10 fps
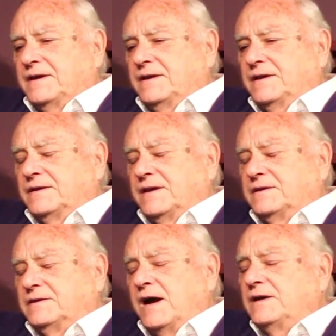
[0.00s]

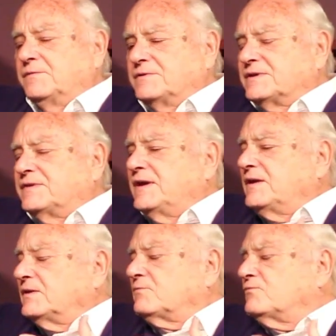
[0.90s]
it kind of was the
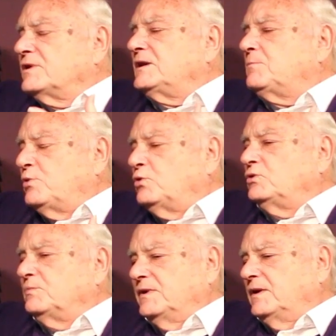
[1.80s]
thing that really
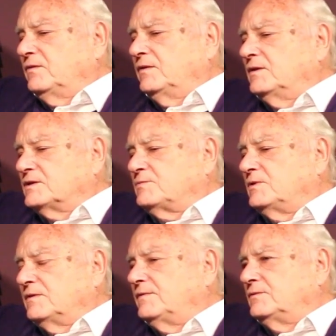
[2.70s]
pulled me into
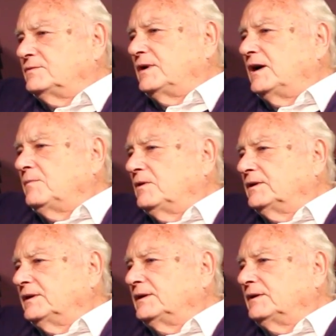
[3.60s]
this work full time,
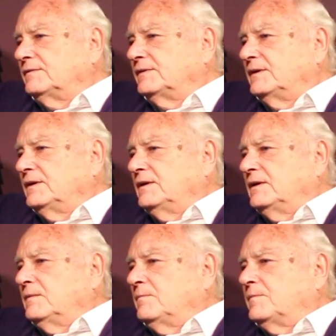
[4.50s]
oddly enough,
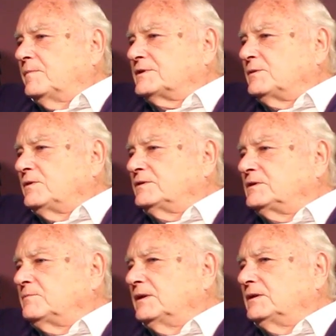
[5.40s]
because I
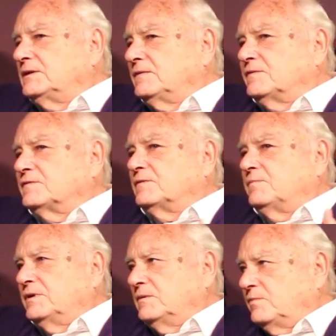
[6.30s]
wanted to make a difference
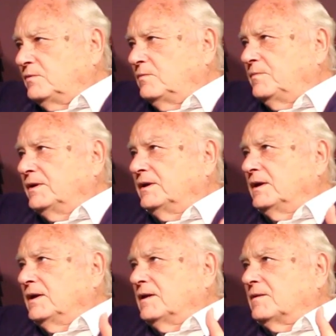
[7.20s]
for people,
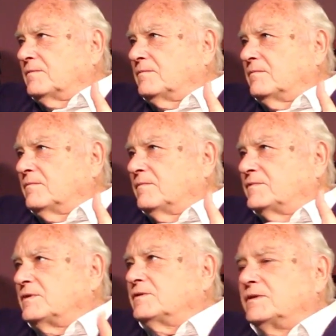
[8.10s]
but
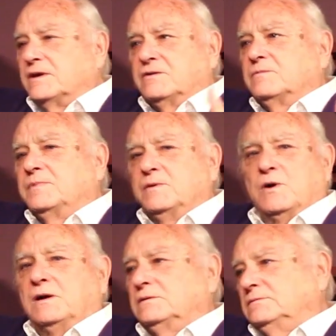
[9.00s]
so that they could
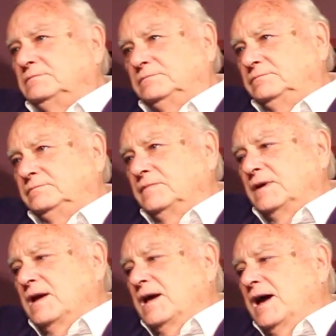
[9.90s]
be well.
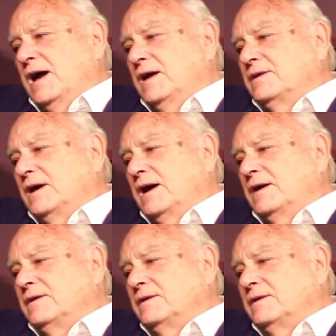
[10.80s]
And